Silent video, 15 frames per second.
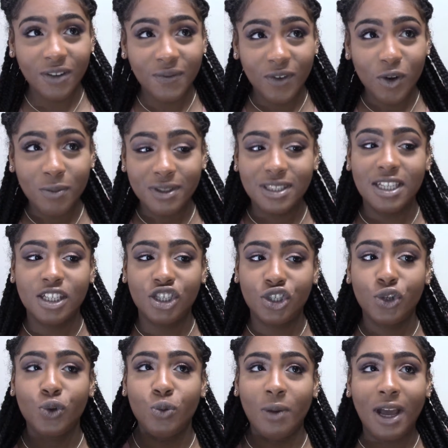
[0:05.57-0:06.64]
filming since
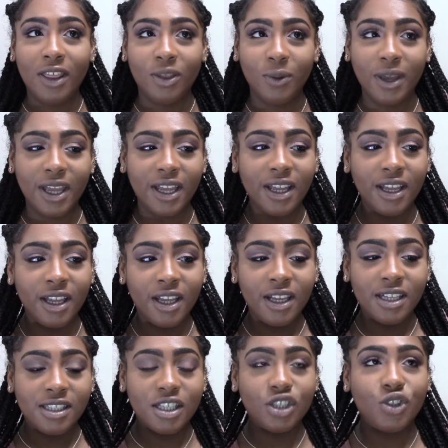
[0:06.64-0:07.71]
2, by the way,
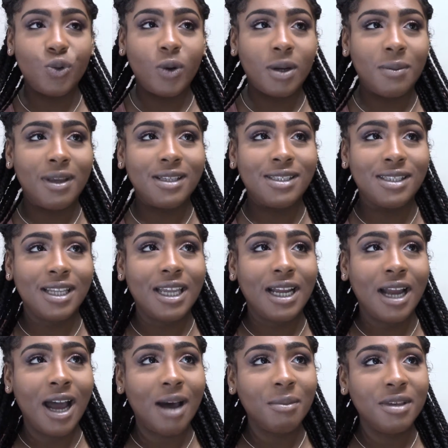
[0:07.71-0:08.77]
since you want to make slick
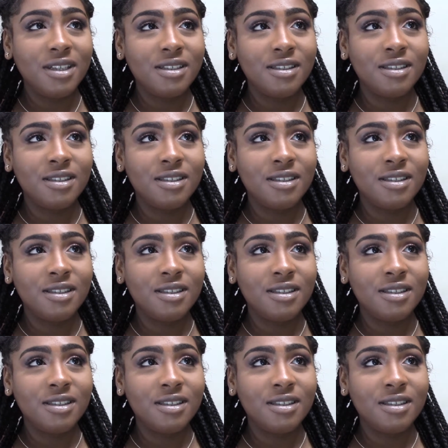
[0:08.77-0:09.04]
comments.